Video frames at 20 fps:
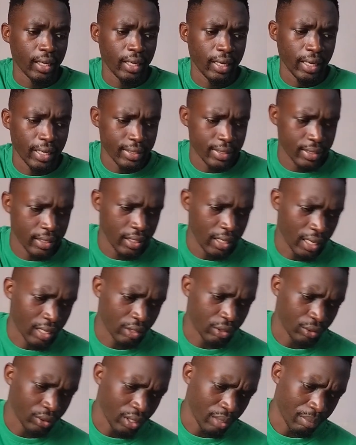lastly,
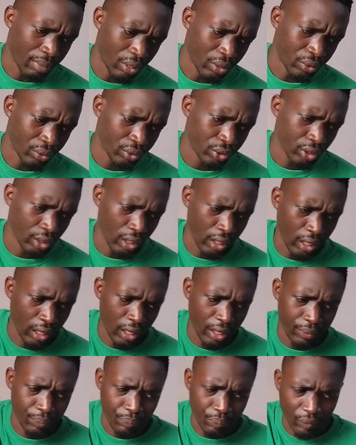I'll talk
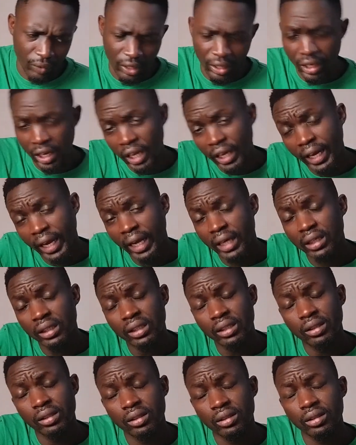about
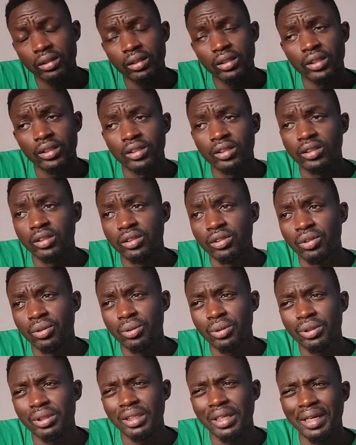nickel. It's
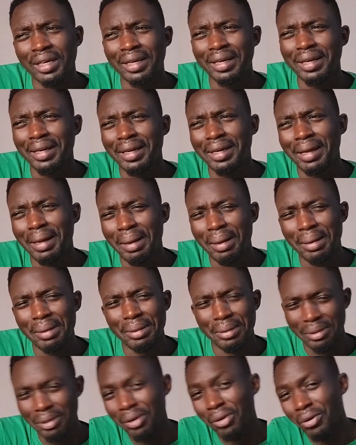not
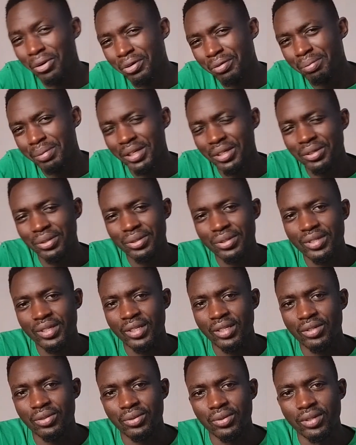known because
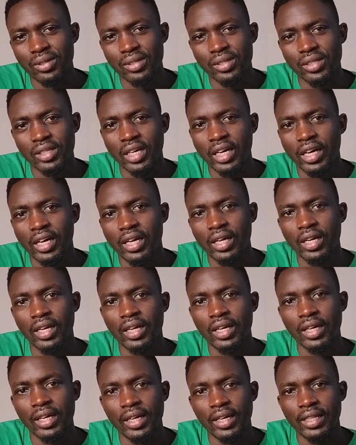it was
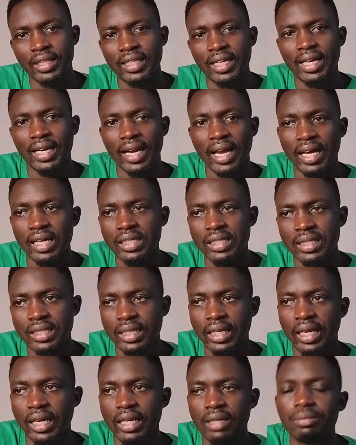the
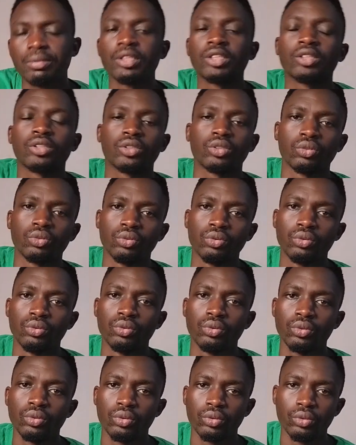last element
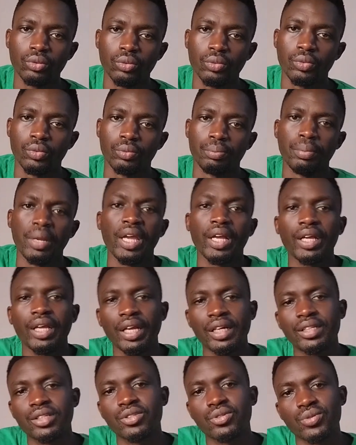to
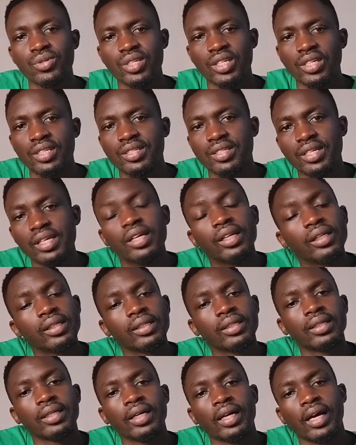make it to
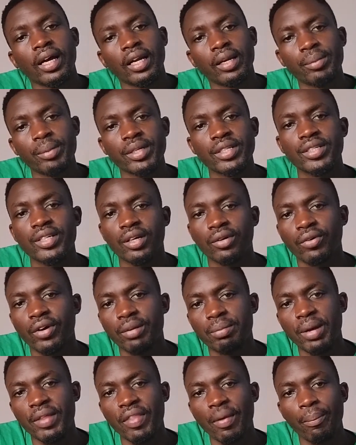16 elements
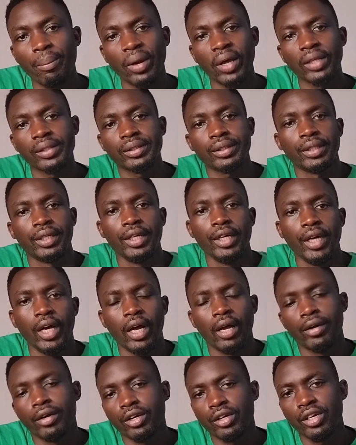required by the plant.
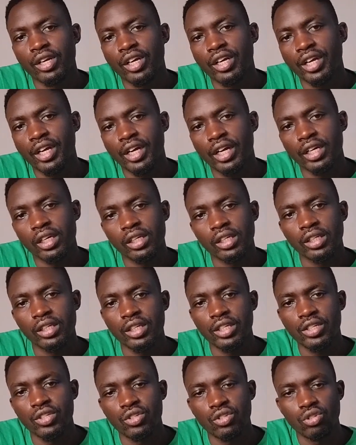And the
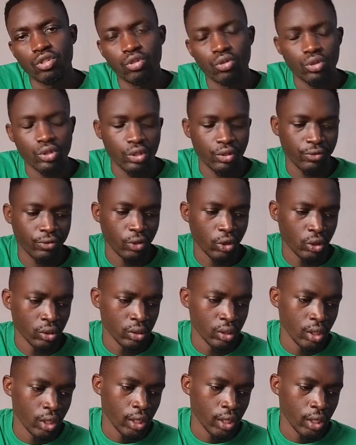nickel is used for